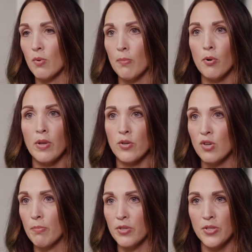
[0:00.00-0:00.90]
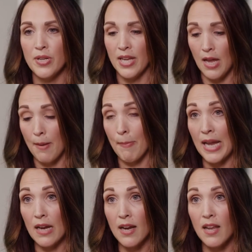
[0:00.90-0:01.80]
were pulling triple duty. I'm
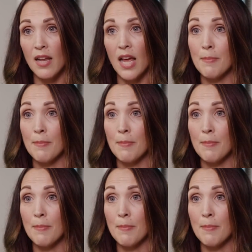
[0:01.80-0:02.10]
parent,